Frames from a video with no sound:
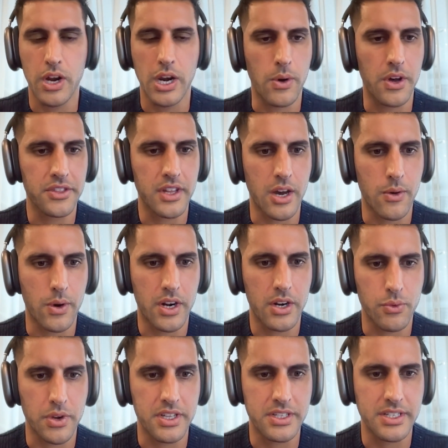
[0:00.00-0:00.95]
And I want
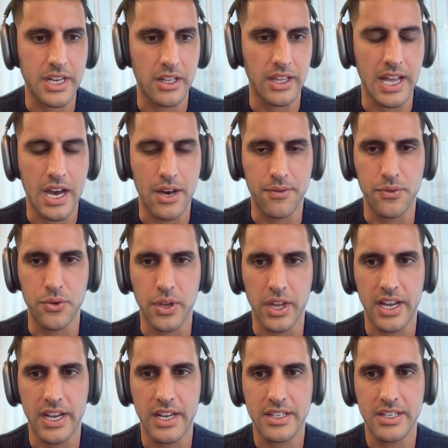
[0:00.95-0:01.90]
to read this out loud to you
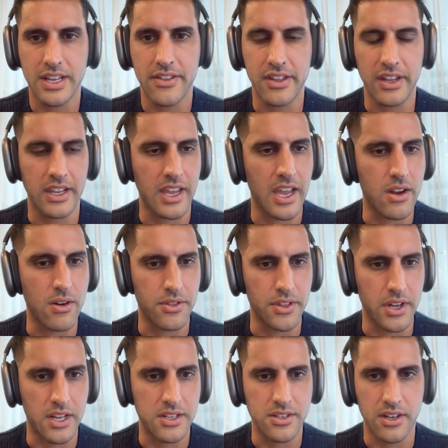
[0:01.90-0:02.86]
guys and then get your
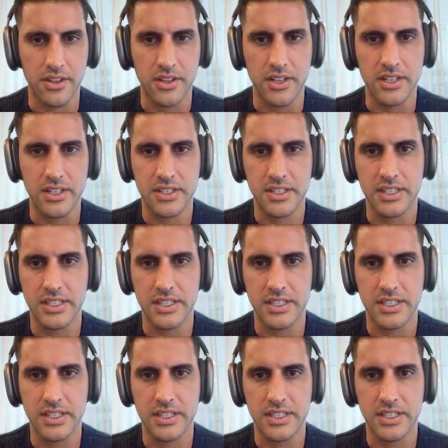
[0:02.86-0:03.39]
thoughts on this.